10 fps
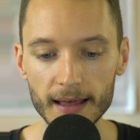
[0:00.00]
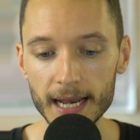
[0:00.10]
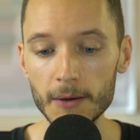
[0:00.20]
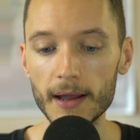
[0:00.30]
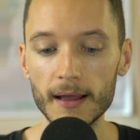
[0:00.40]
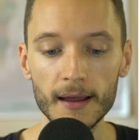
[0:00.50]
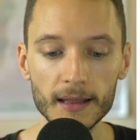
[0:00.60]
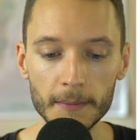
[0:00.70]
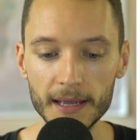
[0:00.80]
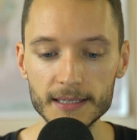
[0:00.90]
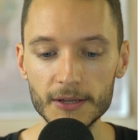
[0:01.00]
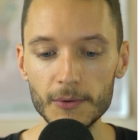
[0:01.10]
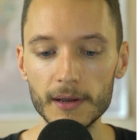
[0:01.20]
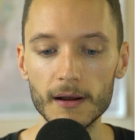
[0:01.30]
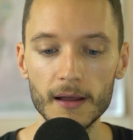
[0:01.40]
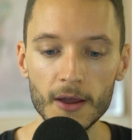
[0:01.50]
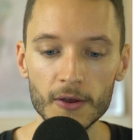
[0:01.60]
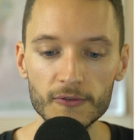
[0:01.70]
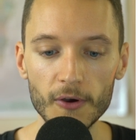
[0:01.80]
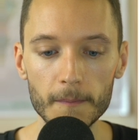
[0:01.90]
Anyway, let me continue here.
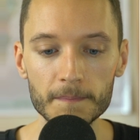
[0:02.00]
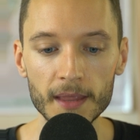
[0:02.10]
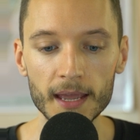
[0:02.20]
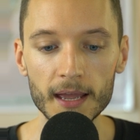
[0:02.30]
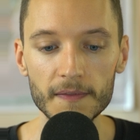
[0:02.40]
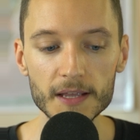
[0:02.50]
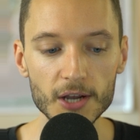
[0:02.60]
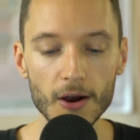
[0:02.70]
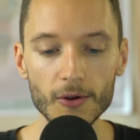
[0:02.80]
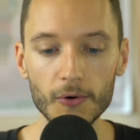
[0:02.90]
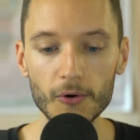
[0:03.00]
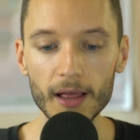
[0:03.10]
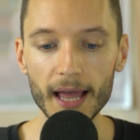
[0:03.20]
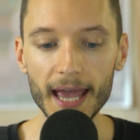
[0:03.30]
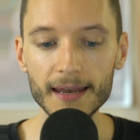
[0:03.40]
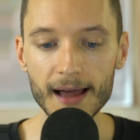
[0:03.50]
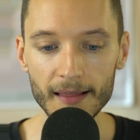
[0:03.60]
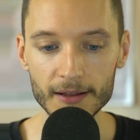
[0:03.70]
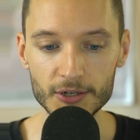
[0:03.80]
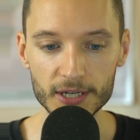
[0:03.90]
So this article
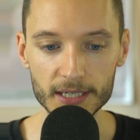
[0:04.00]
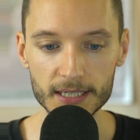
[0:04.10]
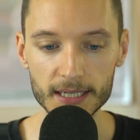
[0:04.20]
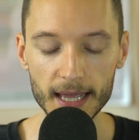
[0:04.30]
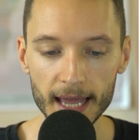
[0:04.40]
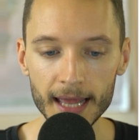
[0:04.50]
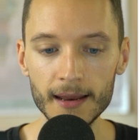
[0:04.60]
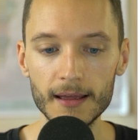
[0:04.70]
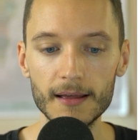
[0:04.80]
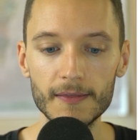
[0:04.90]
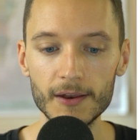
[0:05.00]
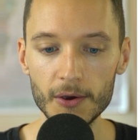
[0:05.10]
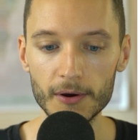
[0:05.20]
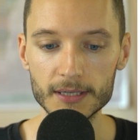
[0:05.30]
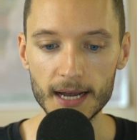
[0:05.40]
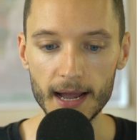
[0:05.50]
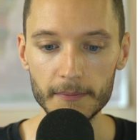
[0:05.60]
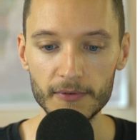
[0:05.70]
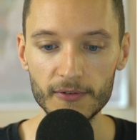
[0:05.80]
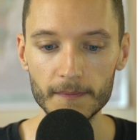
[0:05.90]
acknowledges in the New York
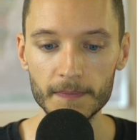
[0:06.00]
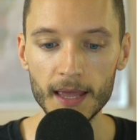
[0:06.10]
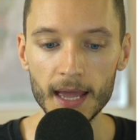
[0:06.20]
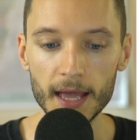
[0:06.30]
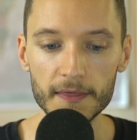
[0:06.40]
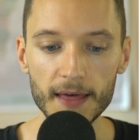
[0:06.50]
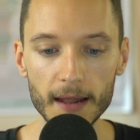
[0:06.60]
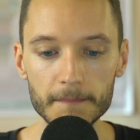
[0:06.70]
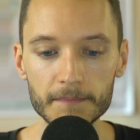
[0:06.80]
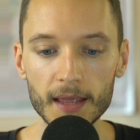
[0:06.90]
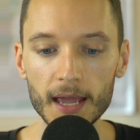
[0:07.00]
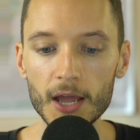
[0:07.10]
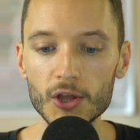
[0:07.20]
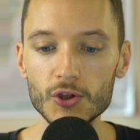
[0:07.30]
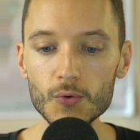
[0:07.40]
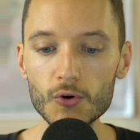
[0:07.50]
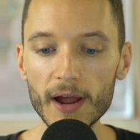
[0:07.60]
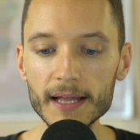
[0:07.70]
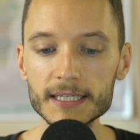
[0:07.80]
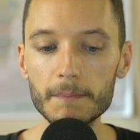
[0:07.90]
Times that
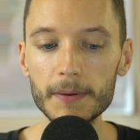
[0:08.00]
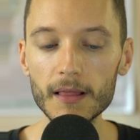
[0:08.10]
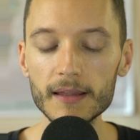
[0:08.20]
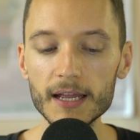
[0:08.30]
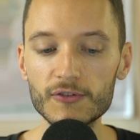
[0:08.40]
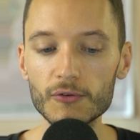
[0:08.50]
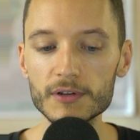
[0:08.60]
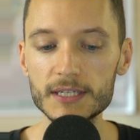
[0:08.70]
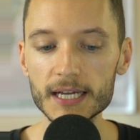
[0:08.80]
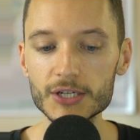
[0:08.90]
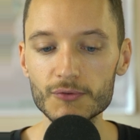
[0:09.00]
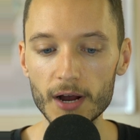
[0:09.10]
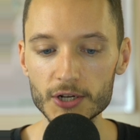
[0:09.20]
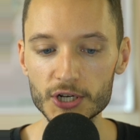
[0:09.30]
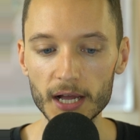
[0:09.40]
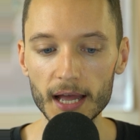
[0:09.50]
Ukraine's ability to resist Russia